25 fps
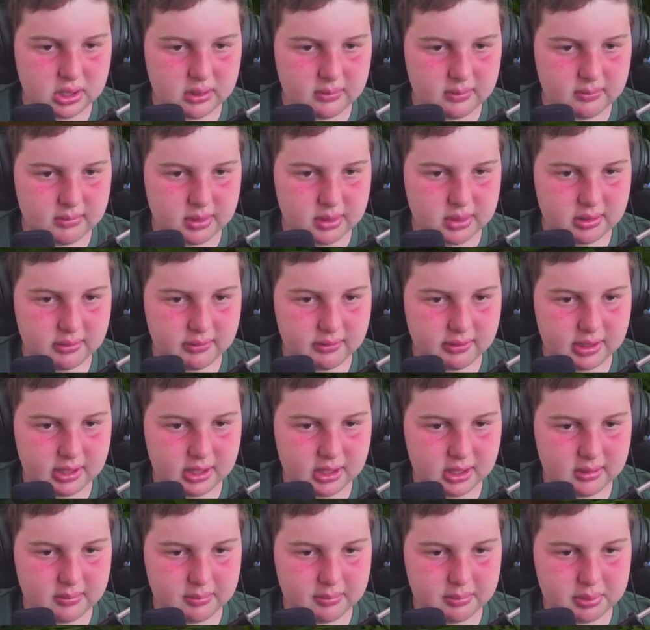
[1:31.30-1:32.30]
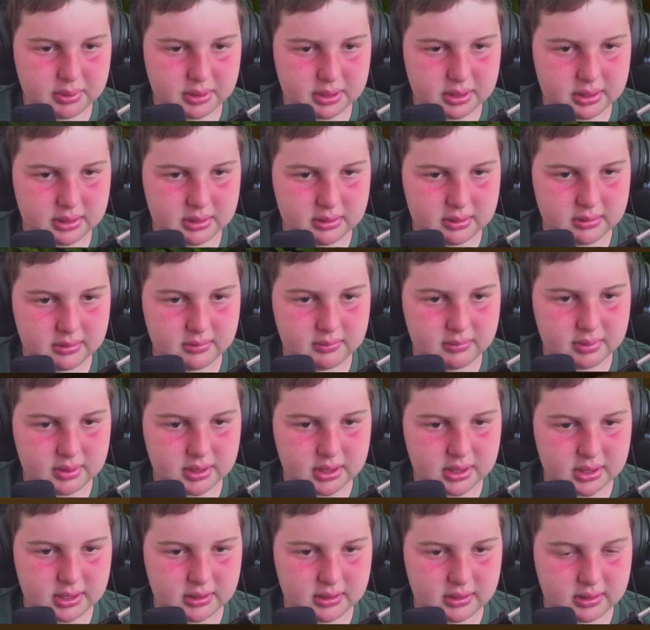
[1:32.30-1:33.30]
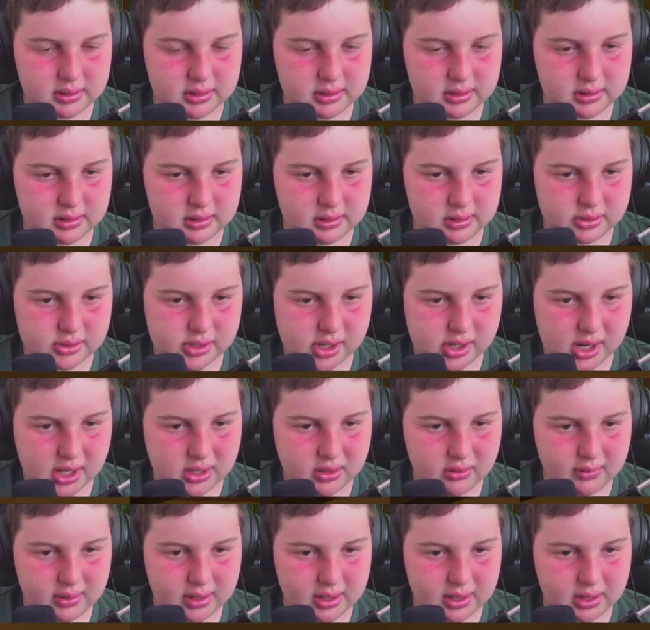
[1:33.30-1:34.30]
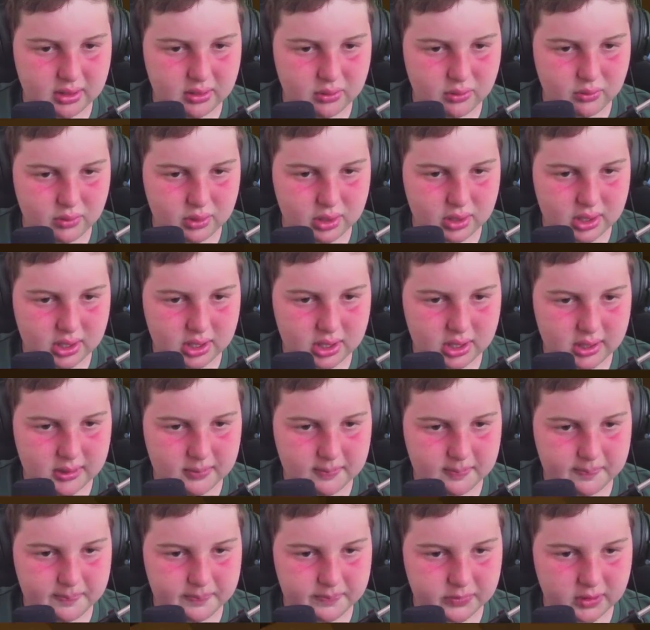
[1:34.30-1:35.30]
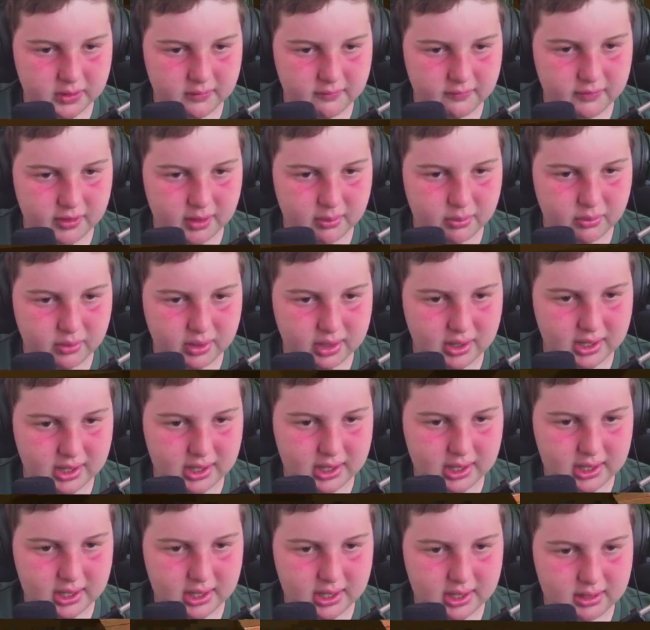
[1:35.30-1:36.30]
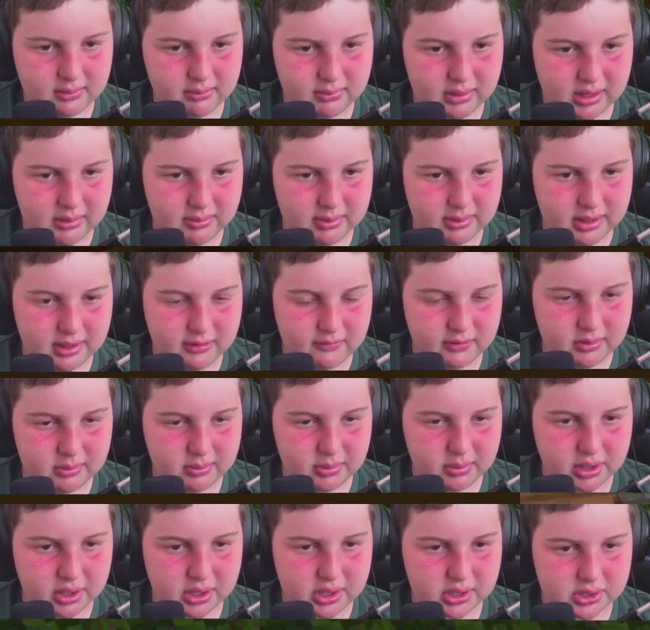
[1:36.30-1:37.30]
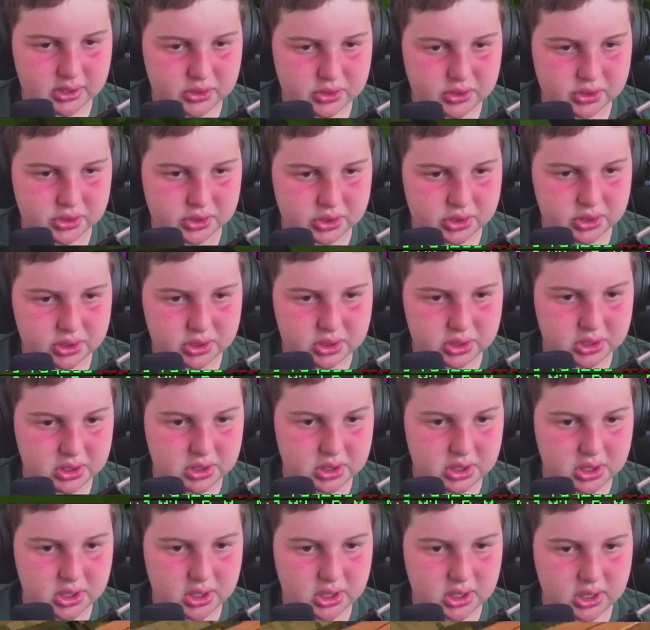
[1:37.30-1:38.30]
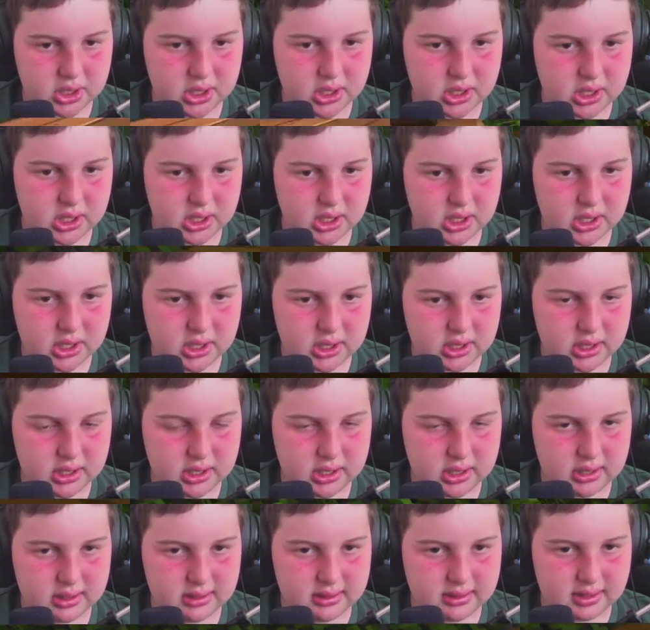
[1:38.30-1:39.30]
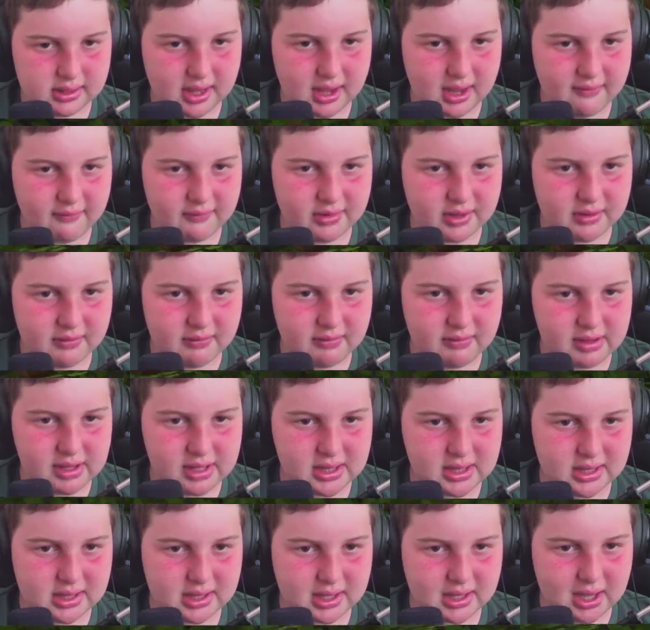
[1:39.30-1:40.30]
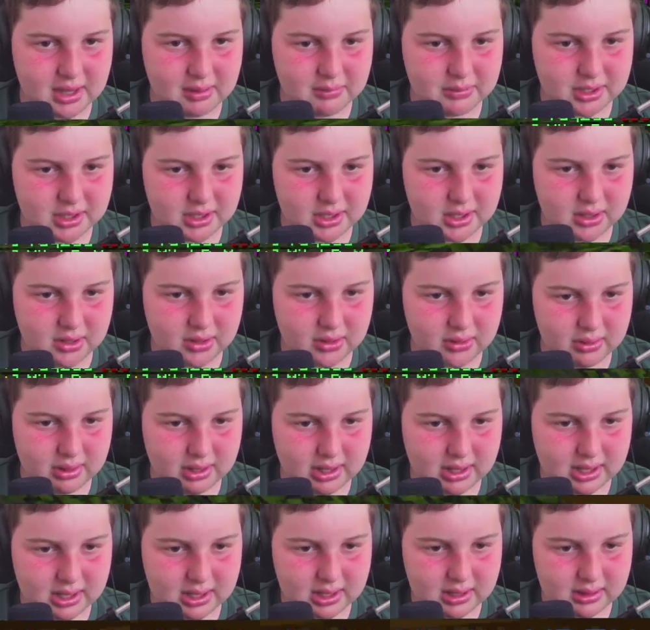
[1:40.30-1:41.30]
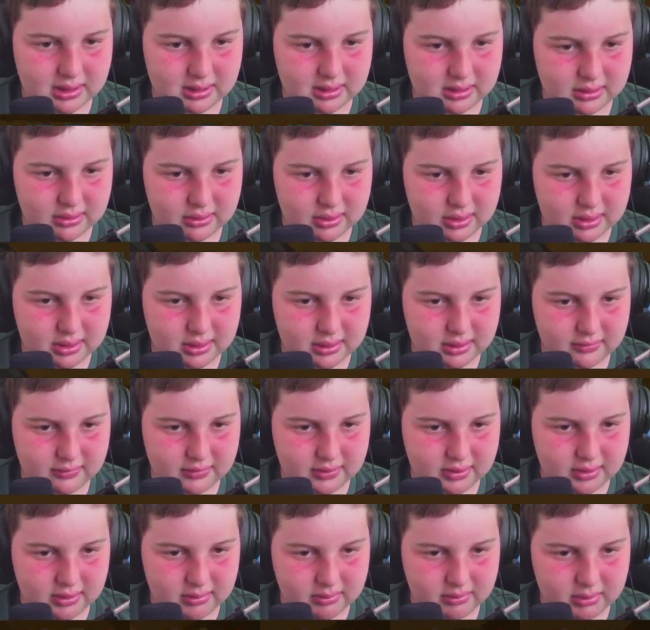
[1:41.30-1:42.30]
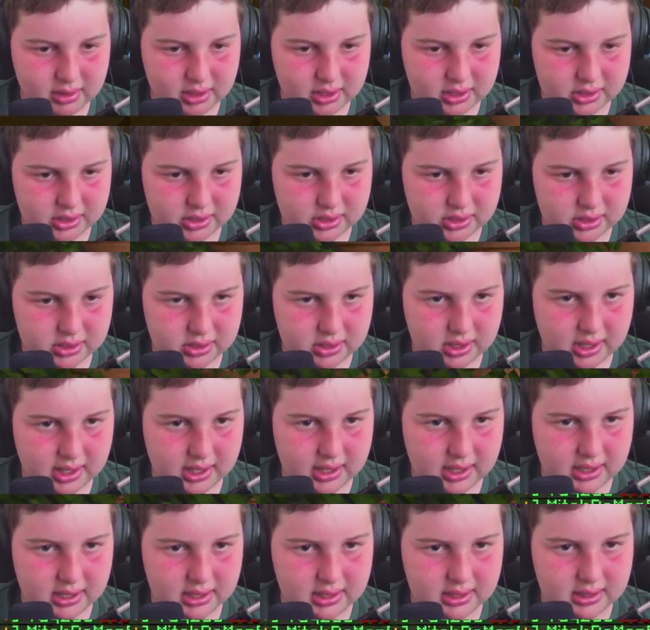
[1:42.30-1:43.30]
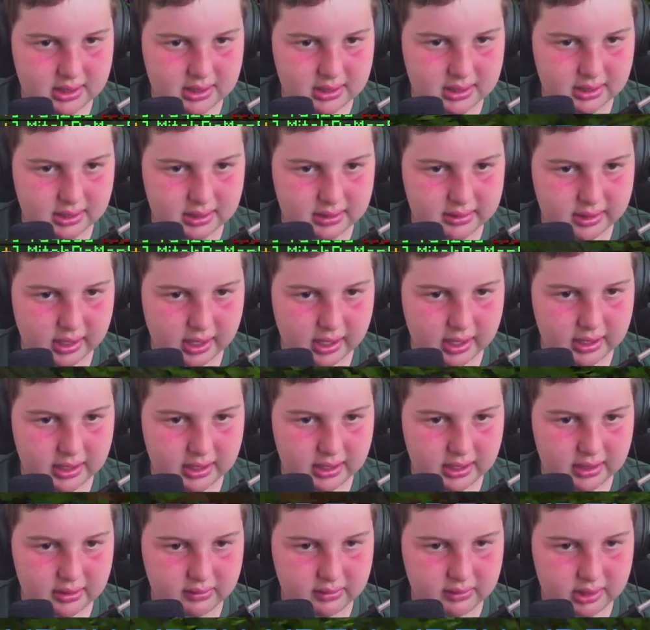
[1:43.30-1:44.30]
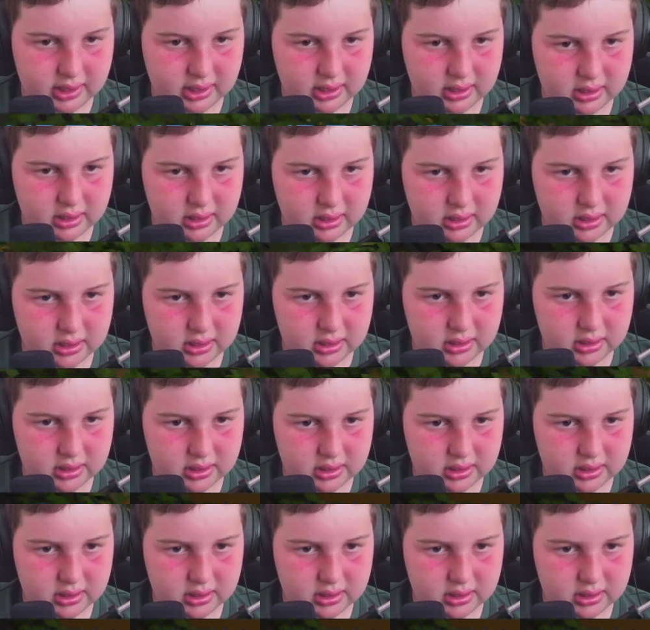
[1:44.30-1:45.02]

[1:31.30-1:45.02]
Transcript: straight up. But January, February, and maybe even March is definitely the time to go, as there isn't really much that is exciting going on,